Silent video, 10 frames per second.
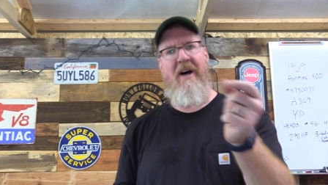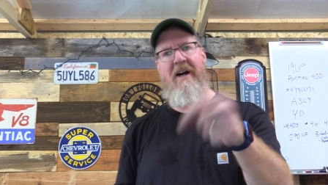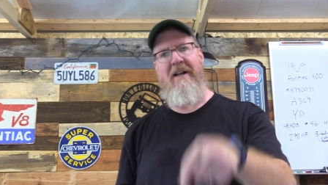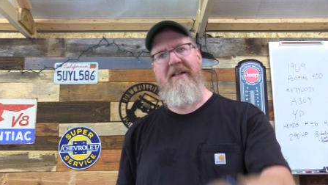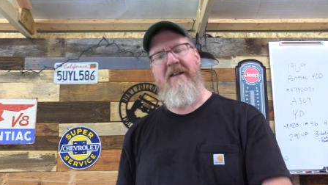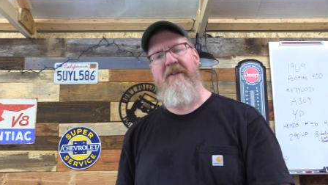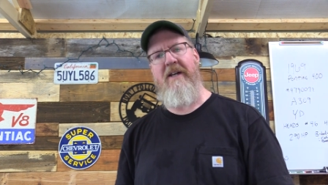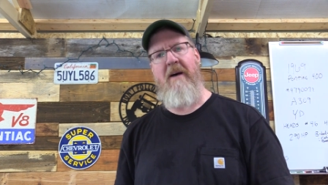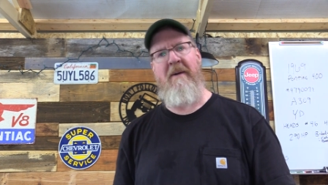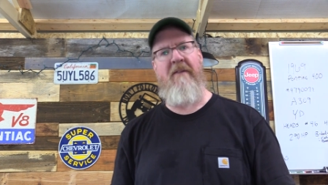uh, leave a
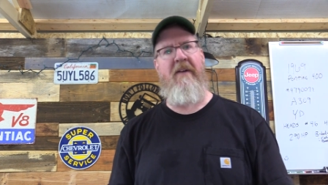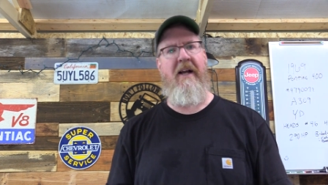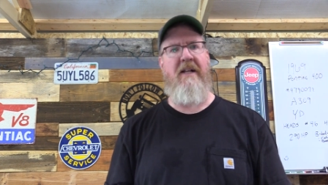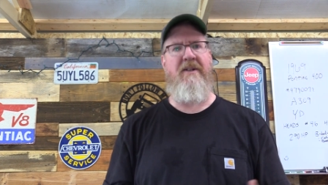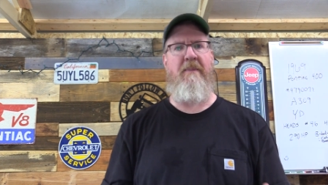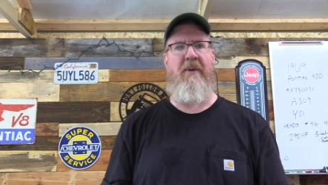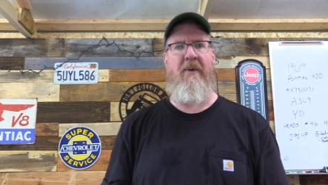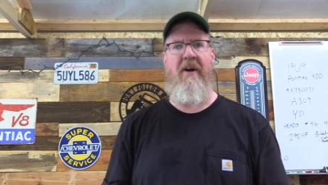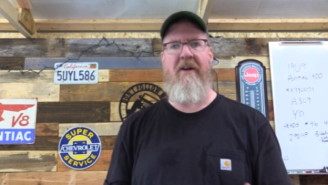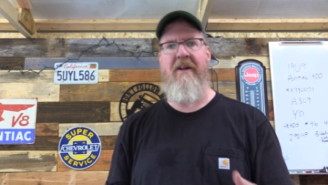comment if I got something
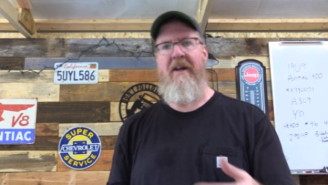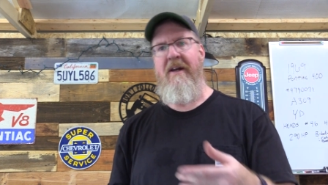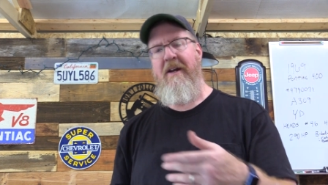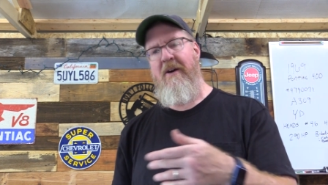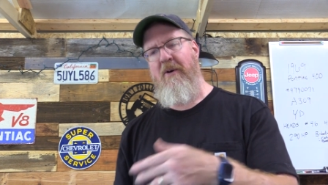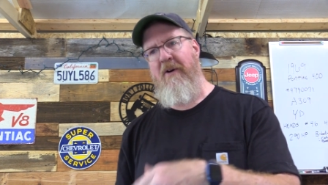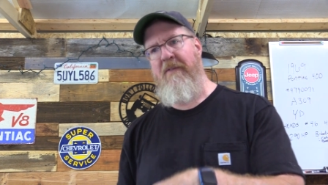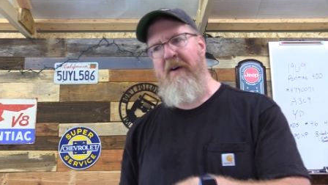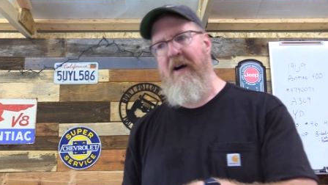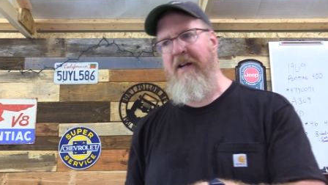wrong, or
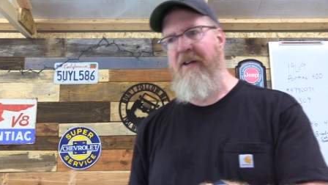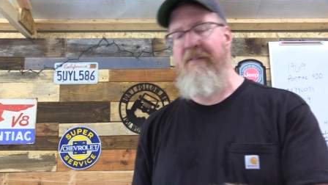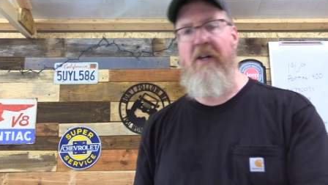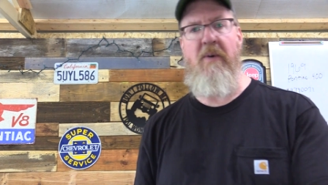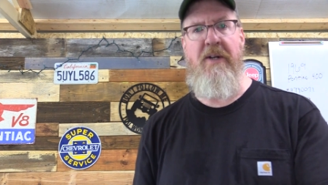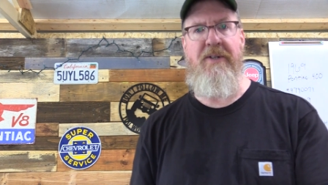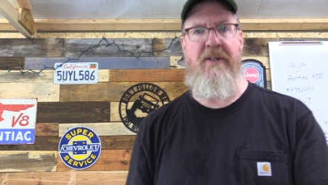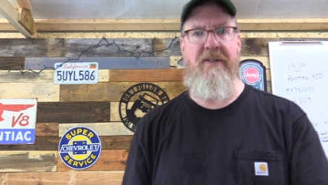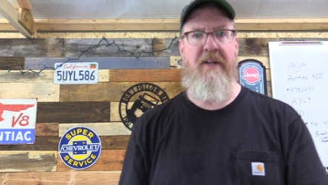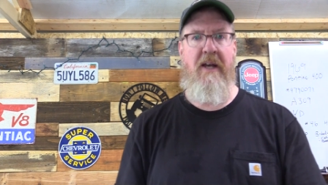if uh, you have any
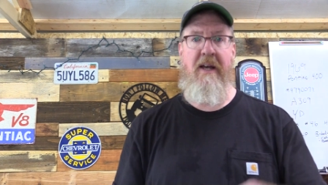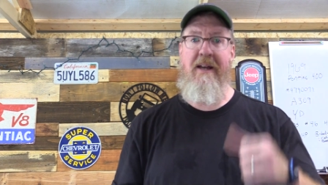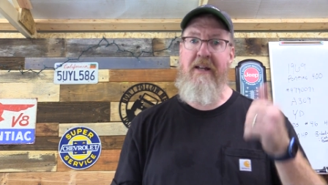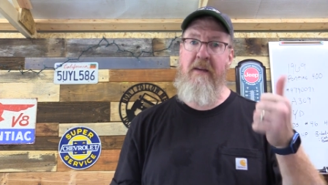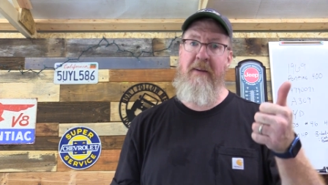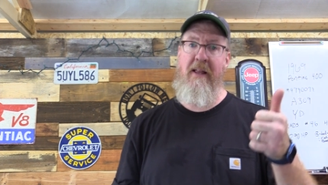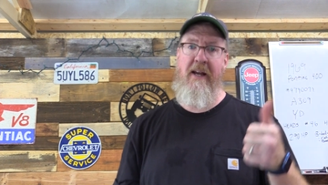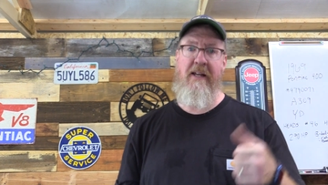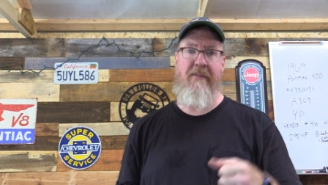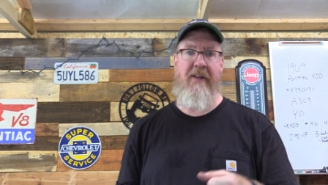questions. Give me a
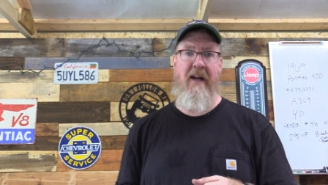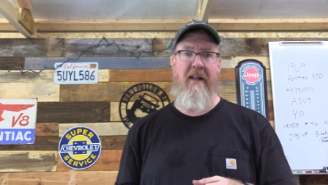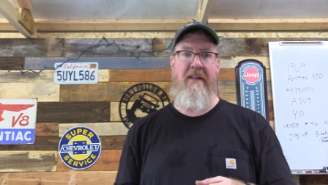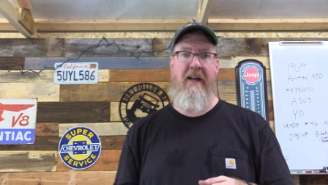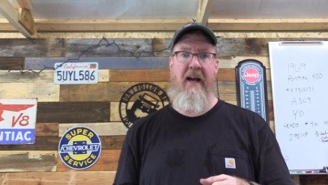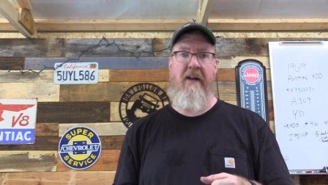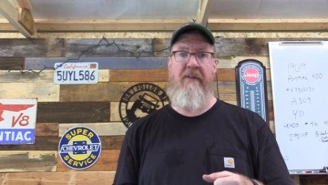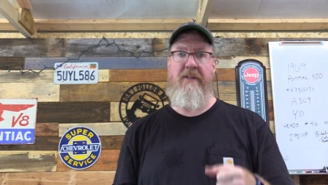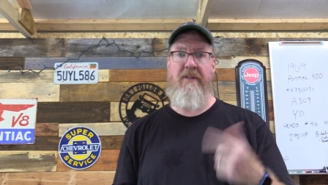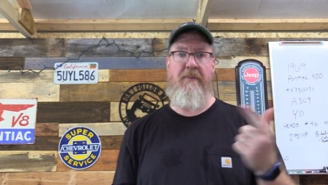like if you got anything out of
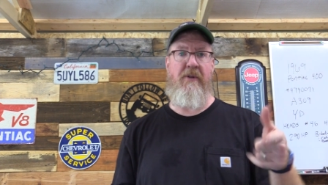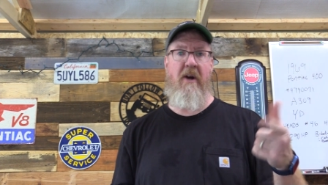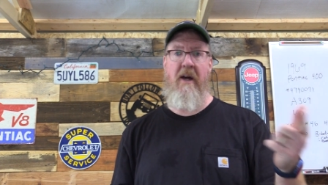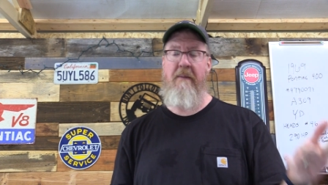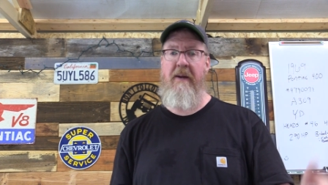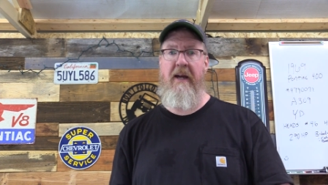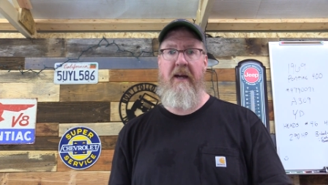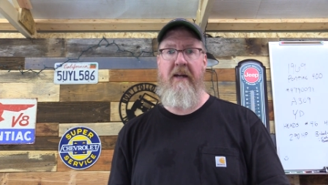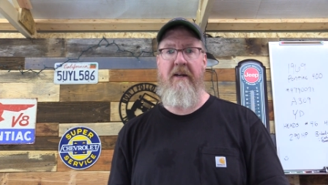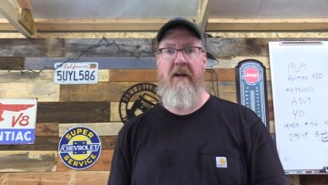it, subscribe,
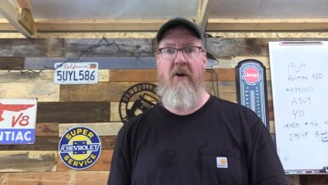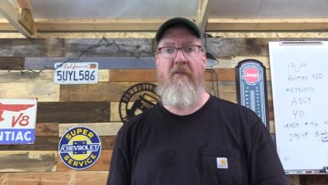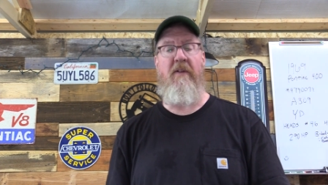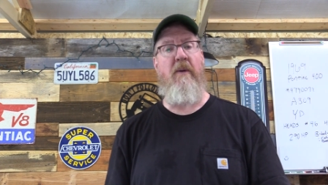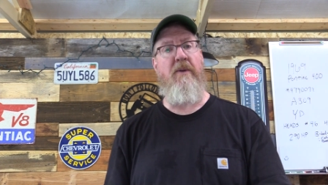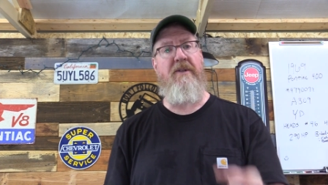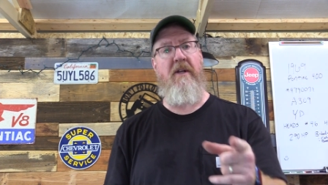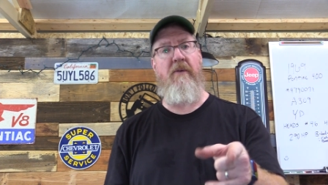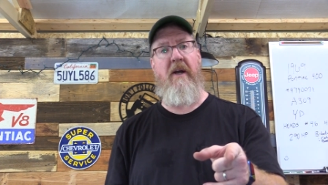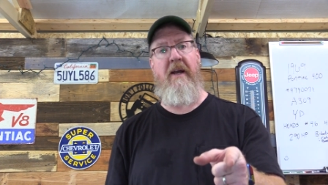and uh, hopefully we'll see
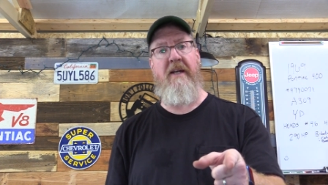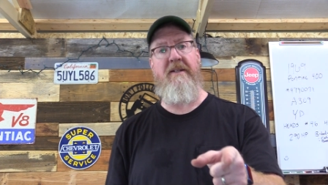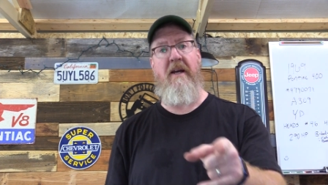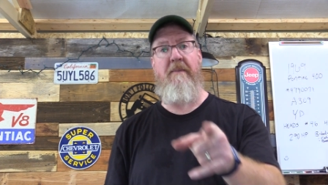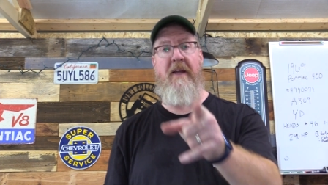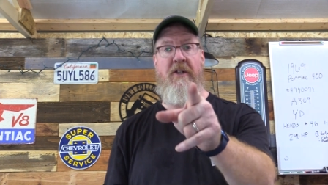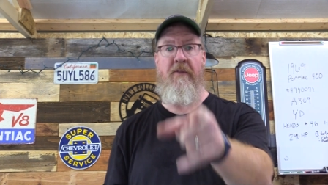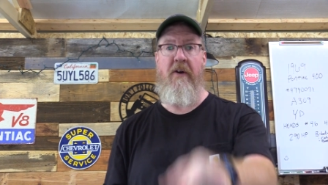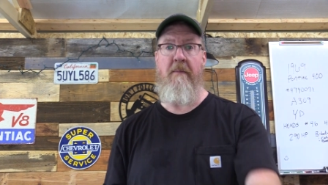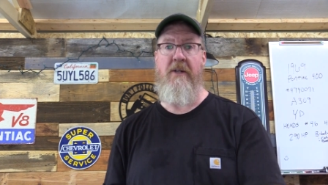you around next time. Thank you
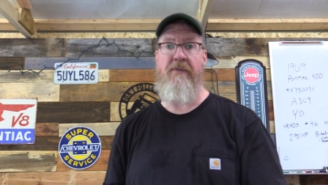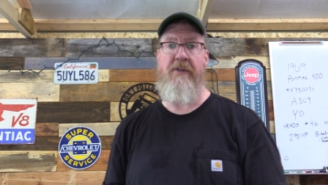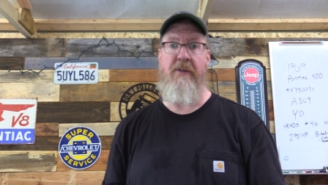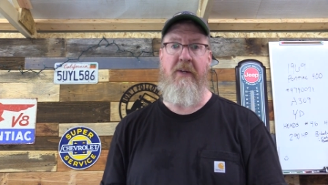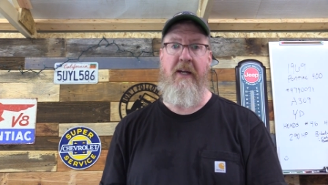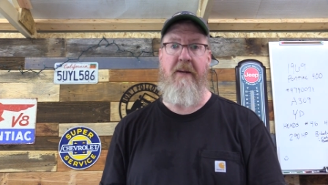very much for tuning